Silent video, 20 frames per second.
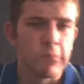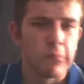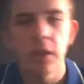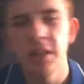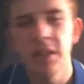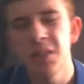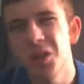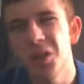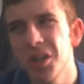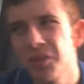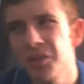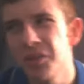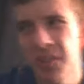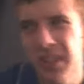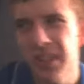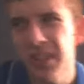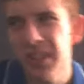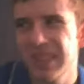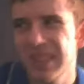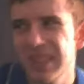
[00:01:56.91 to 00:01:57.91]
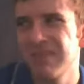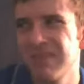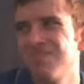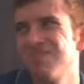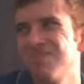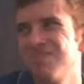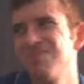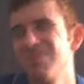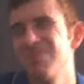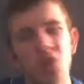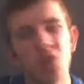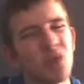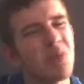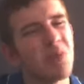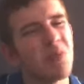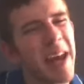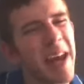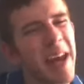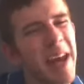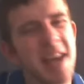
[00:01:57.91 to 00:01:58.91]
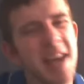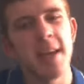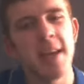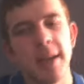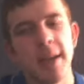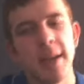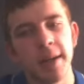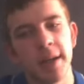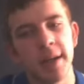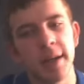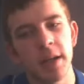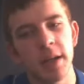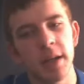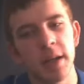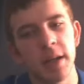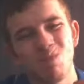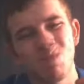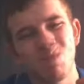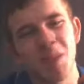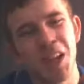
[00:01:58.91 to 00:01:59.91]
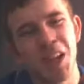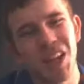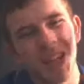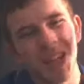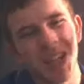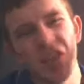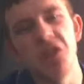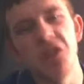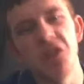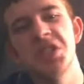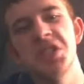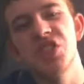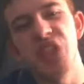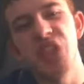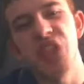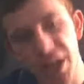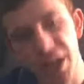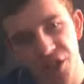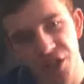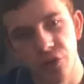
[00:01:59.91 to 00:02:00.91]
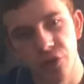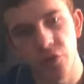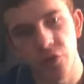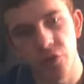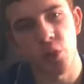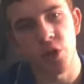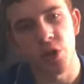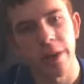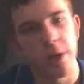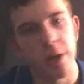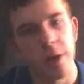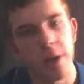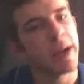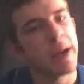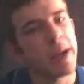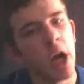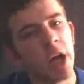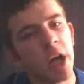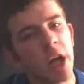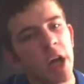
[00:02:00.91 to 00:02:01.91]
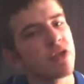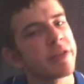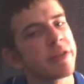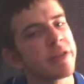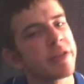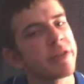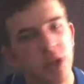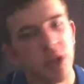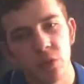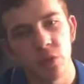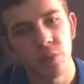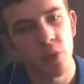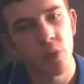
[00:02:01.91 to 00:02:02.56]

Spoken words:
Is it worth it? You'll make a good section of your points back. You'll make like 170 odd